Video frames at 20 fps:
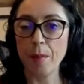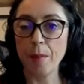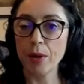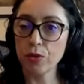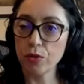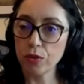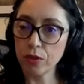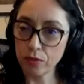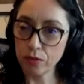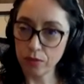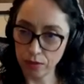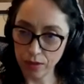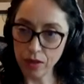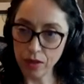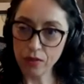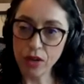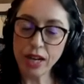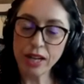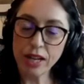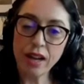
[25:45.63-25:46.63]
But to,
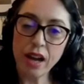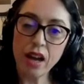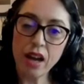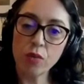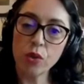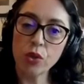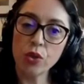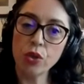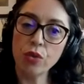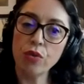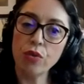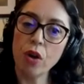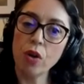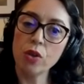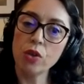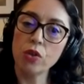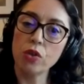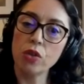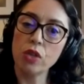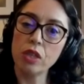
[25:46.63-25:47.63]
right now, I want to
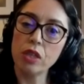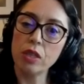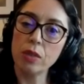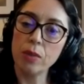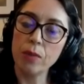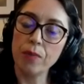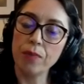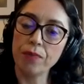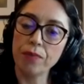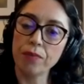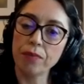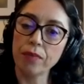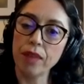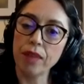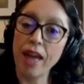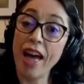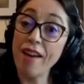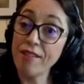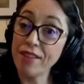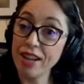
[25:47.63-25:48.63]
focus on this um,
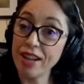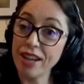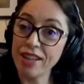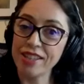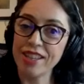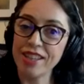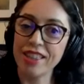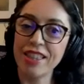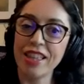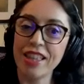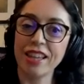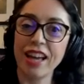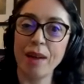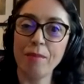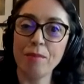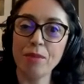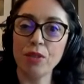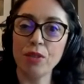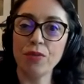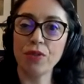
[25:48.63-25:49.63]
evidence that
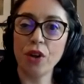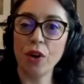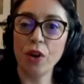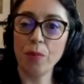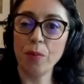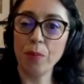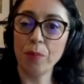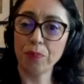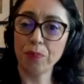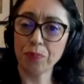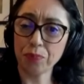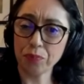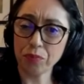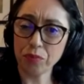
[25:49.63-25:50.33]
comes from